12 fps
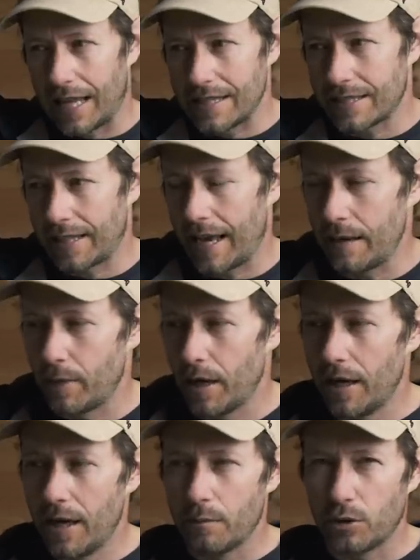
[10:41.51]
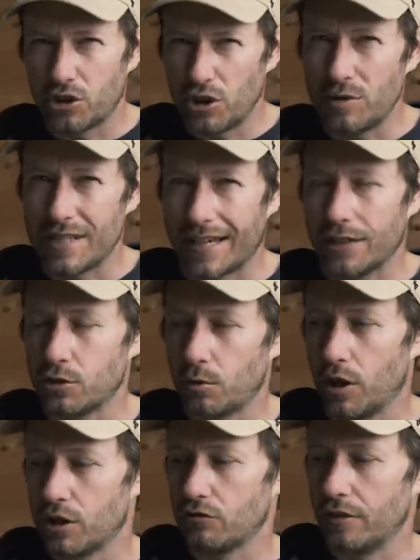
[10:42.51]
the landscape, but 2 seconds
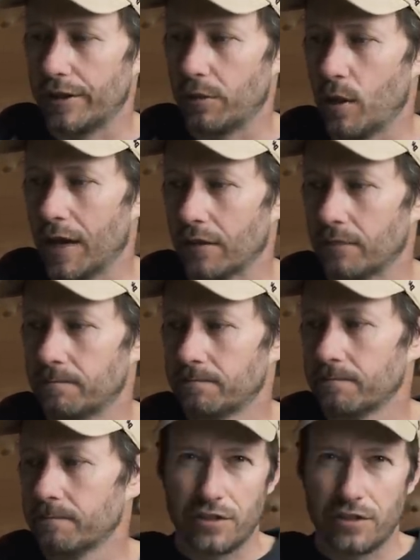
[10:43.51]
worked really well.